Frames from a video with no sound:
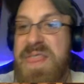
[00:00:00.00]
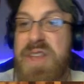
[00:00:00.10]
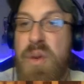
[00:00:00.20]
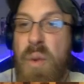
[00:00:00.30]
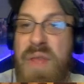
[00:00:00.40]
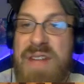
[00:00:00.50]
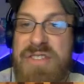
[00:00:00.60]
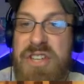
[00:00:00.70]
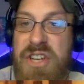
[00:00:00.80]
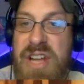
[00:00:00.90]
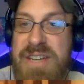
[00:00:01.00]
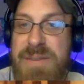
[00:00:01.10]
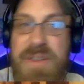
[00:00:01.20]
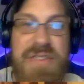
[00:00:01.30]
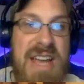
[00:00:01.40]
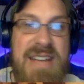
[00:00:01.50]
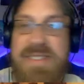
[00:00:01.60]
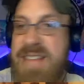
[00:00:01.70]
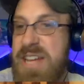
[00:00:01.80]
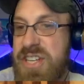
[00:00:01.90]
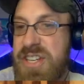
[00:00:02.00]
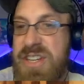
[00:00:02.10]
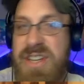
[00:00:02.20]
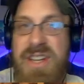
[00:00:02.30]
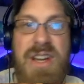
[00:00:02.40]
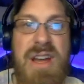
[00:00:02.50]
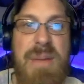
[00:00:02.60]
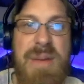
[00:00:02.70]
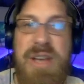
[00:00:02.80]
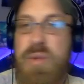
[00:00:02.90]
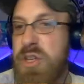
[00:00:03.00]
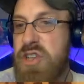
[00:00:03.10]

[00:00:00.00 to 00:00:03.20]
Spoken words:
You know what? That's a good idea for the second session. Because what you're